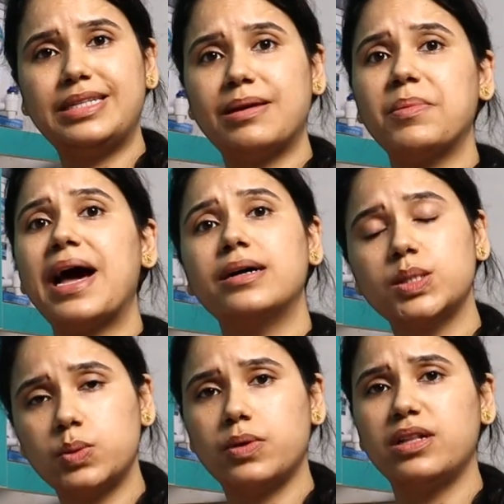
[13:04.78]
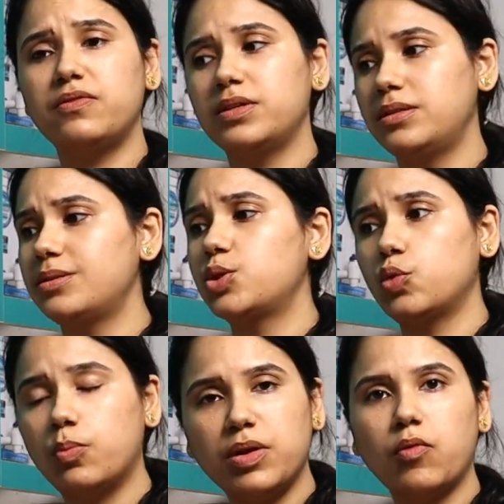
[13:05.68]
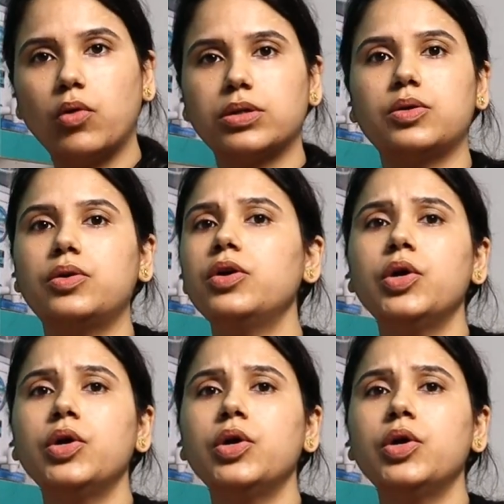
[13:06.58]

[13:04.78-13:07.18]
them as well with soapy water,